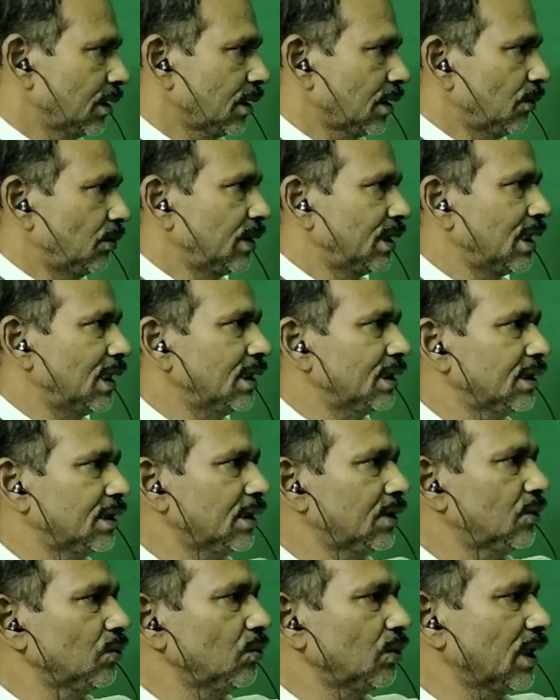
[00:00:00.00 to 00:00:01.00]
We get the
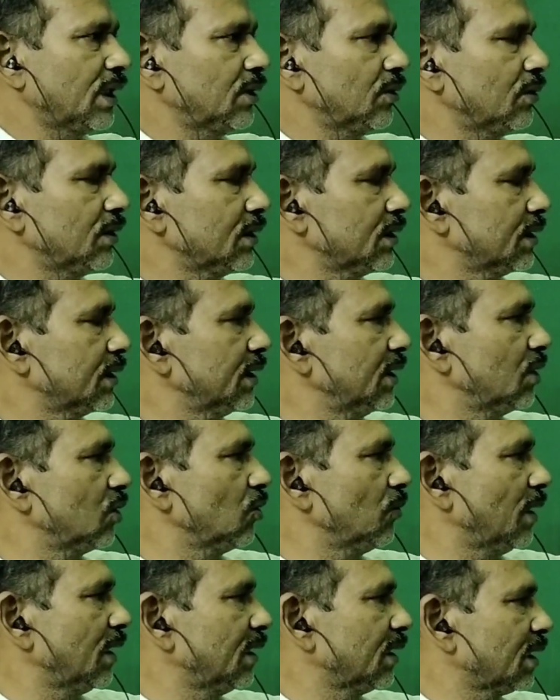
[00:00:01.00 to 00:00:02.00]
two
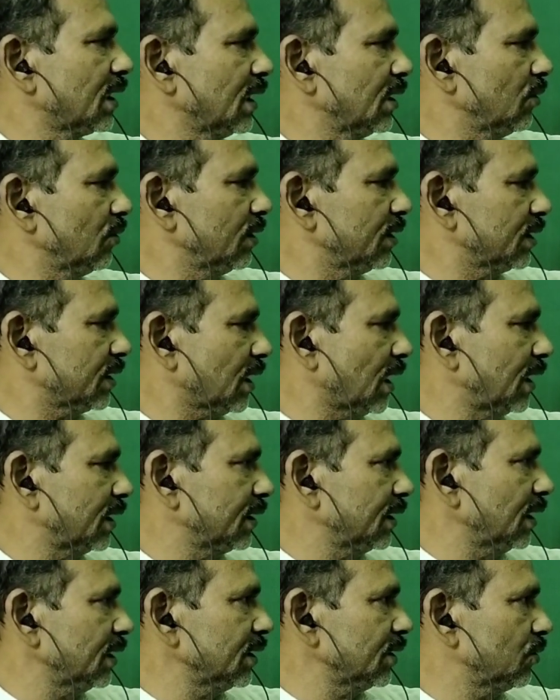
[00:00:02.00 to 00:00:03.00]
equivalent resonance
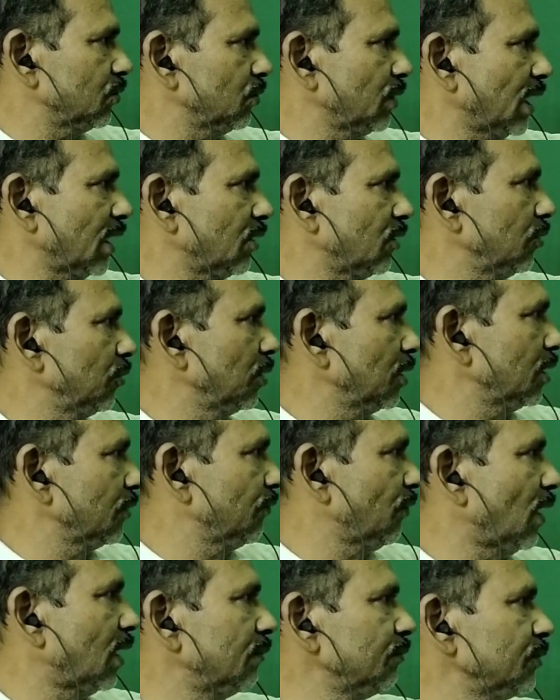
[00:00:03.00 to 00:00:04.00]
structures, two chemical
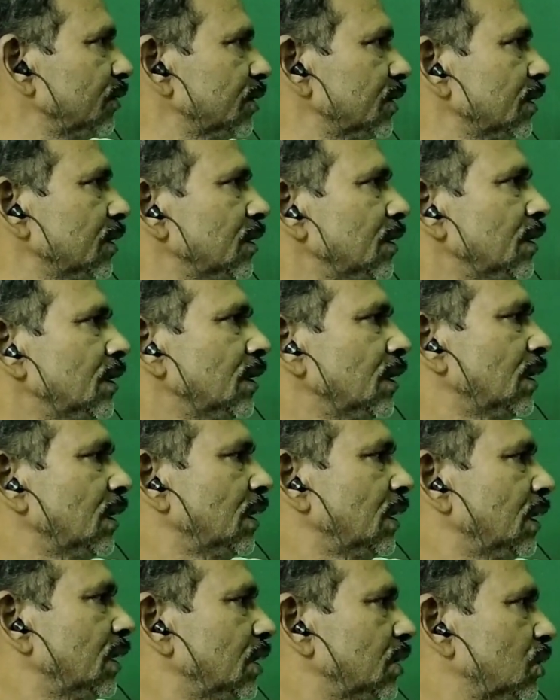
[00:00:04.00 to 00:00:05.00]
forms.
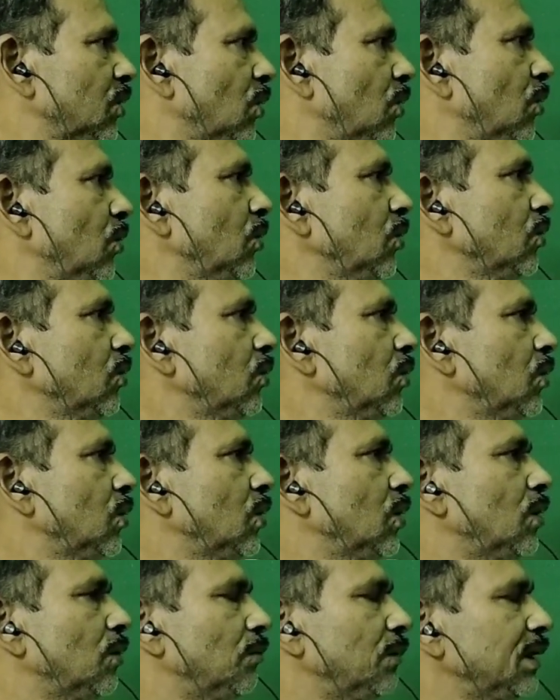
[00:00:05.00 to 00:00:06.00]
So
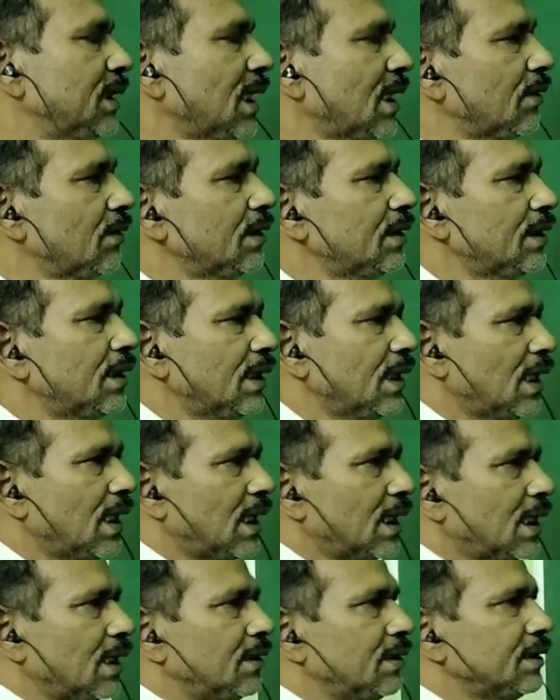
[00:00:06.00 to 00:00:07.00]
methyloid
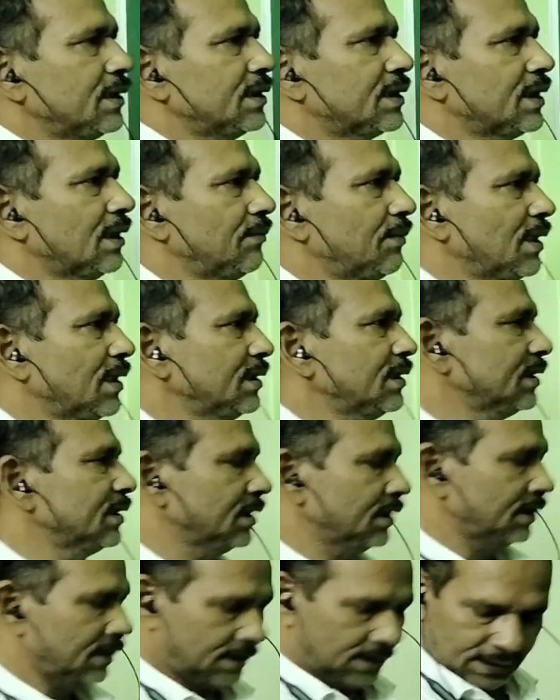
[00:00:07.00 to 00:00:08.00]
anion is stabilized
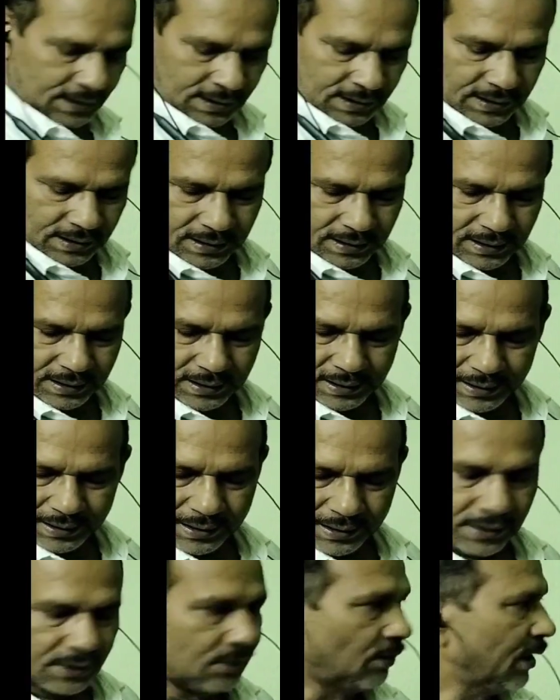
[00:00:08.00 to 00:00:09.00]
in
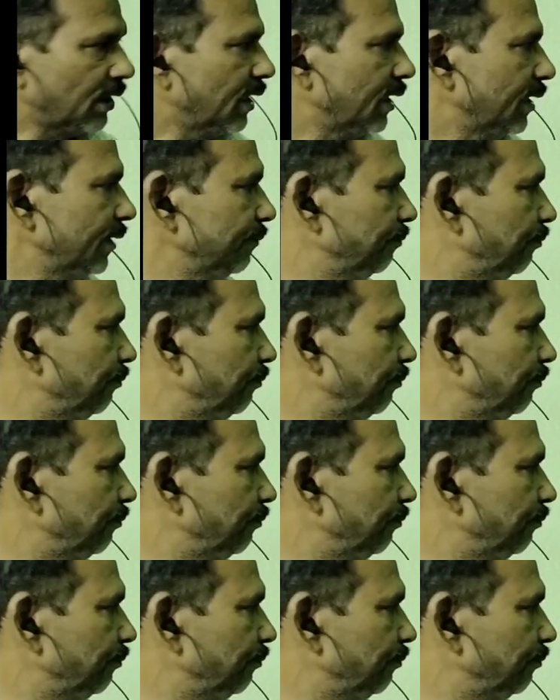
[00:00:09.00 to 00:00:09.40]
this way.